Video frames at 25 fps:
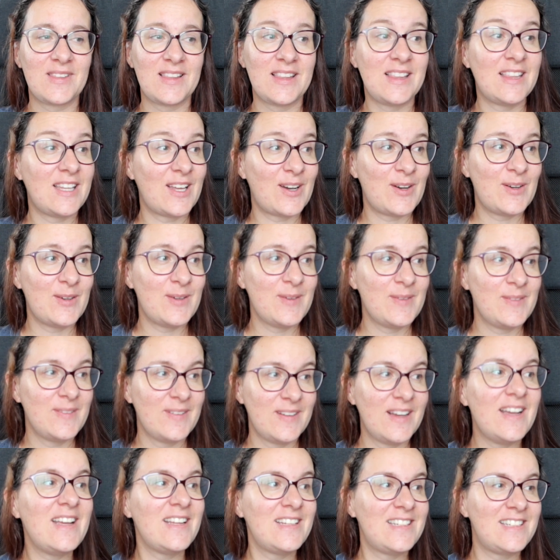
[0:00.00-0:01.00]
No,
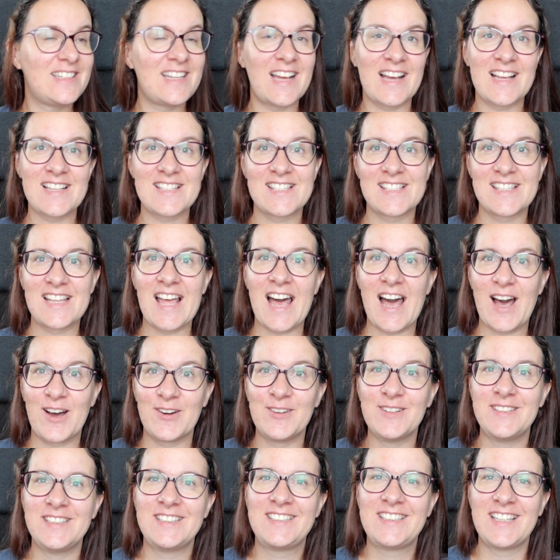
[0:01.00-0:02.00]
it does
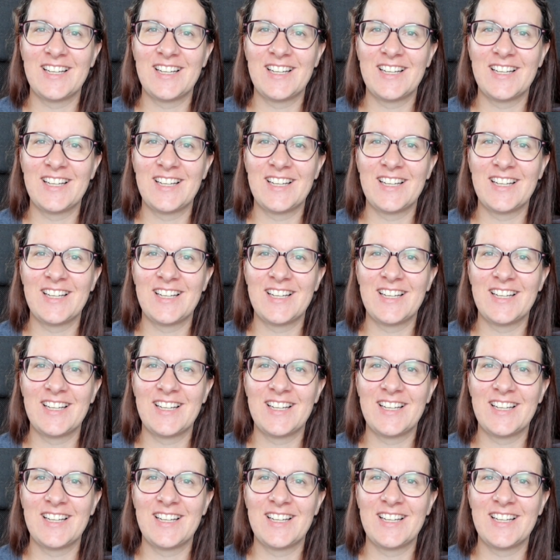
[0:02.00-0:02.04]
now.